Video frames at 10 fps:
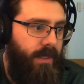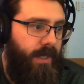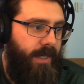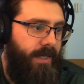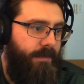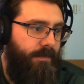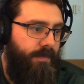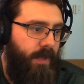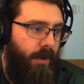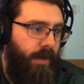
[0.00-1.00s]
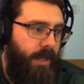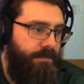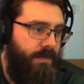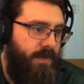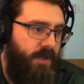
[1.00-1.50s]
Okay,
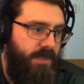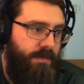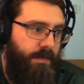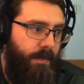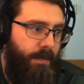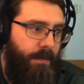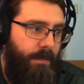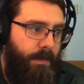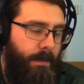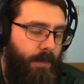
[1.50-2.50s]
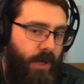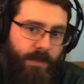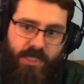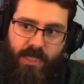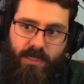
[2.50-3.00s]
so that's pretty
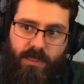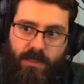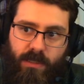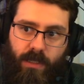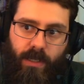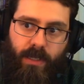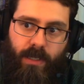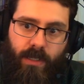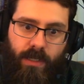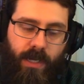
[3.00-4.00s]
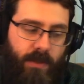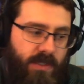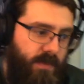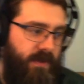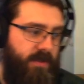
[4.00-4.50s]
much it. I know
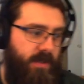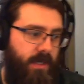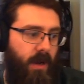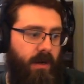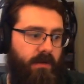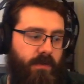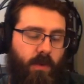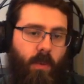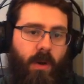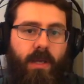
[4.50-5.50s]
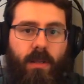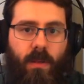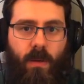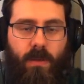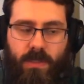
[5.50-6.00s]
this video's already gone on for quite a
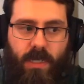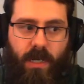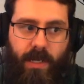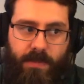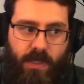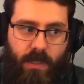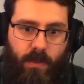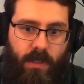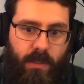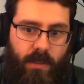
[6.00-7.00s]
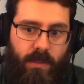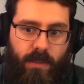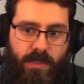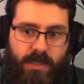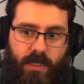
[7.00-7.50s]
long time, so I don't want
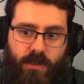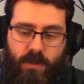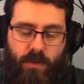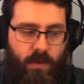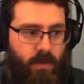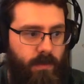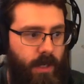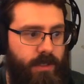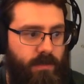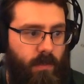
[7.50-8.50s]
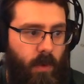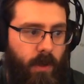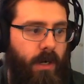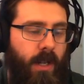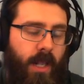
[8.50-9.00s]
to extend it too much
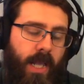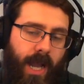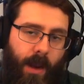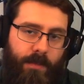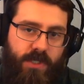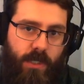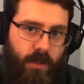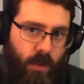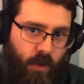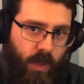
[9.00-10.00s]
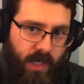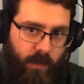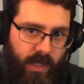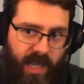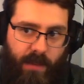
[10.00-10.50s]
more. I'm just gonna do a quick
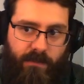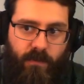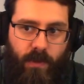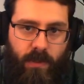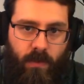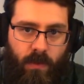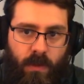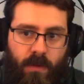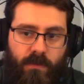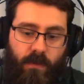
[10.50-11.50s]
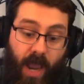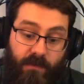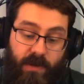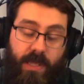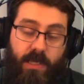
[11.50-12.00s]
recap for you for
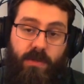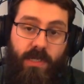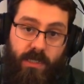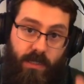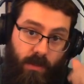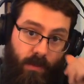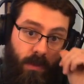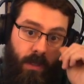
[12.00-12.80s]
everything you need to do.